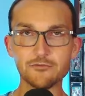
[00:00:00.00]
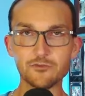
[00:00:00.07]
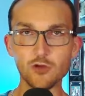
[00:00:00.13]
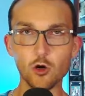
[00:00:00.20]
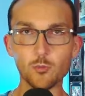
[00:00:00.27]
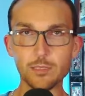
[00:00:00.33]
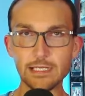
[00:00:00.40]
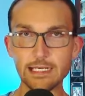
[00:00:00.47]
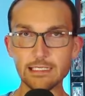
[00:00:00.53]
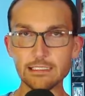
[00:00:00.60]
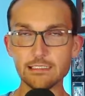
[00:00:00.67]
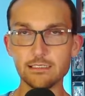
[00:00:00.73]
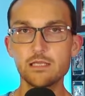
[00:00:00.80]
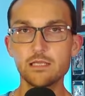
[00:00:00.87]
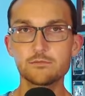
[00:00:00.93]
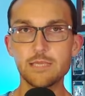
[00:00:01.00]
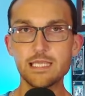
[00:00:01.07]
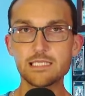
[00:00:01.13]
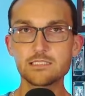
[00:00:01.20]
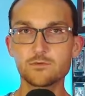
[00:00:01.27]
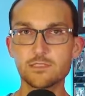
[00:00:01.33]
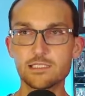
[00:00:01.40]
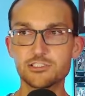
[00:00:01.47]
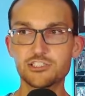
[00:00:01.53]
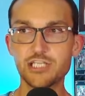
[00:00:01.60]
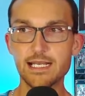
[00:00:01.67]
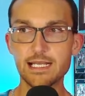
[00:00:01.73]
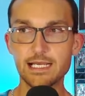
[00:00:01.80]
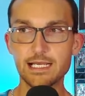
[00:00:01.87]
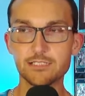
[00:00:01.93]
open-ended. Maze with the
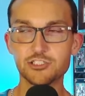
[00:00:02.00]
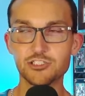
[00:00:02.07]
Jedi,